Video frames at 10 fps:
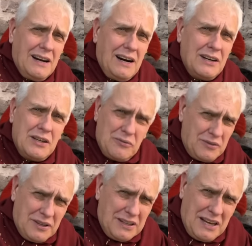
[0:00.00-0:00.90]
I don't
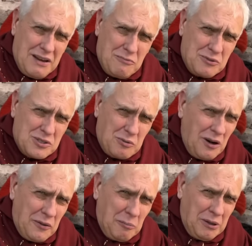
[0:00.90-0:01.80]
think they would
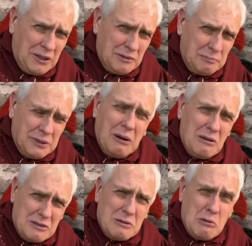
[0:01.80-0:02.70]
swallow the blood, but
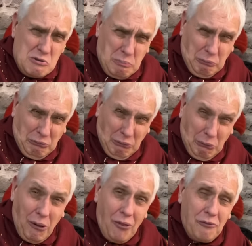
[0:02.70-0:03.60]
I spit it on the